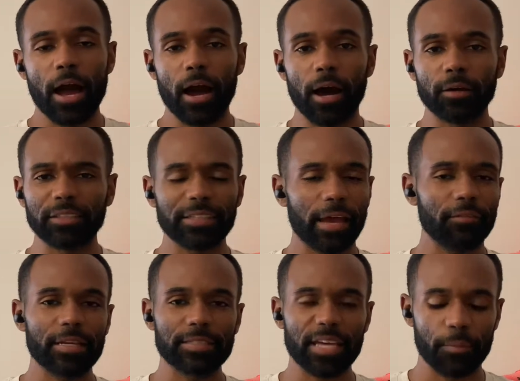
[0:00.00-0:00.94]
just have
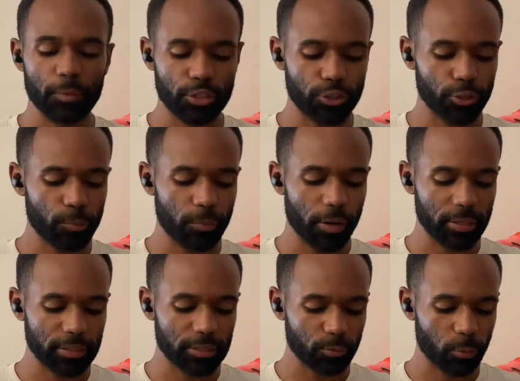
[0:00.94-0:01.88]
that same issue, but
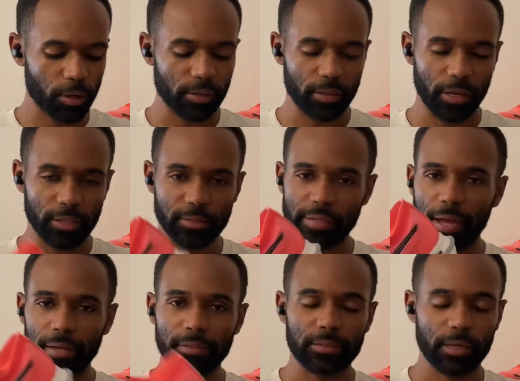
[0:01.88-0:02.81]
it's just one of the things
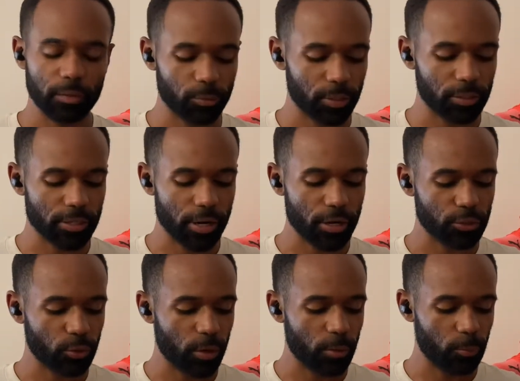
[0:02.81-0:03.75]
that comes with the
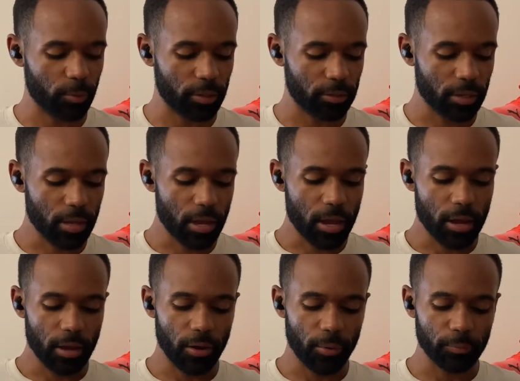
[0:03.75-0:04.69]
territory with
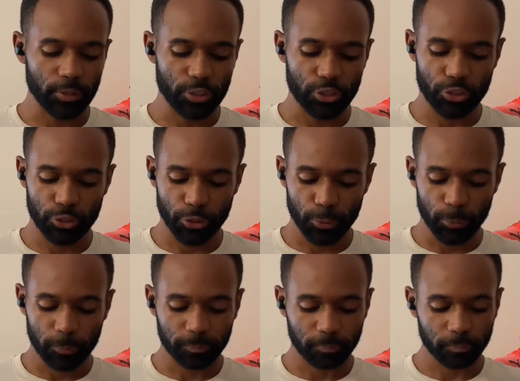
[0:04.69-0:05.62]
this shoe.
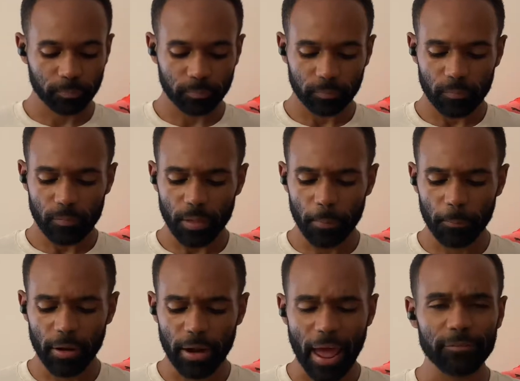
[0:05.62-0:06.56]

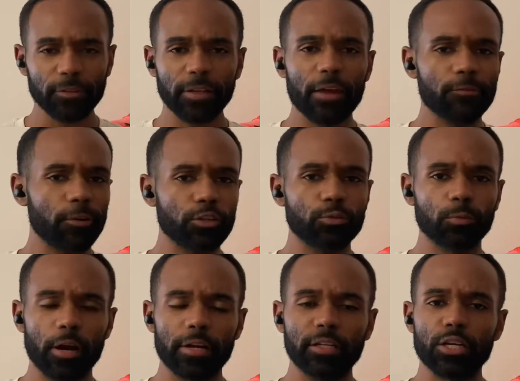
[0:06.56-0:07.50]
But after that first
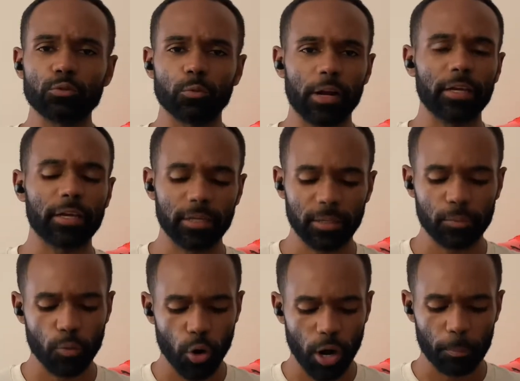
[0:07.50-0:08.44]
run and just running in it
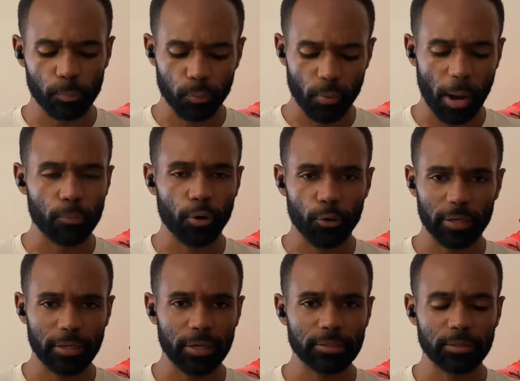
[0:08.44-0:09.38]
more, I broke it in some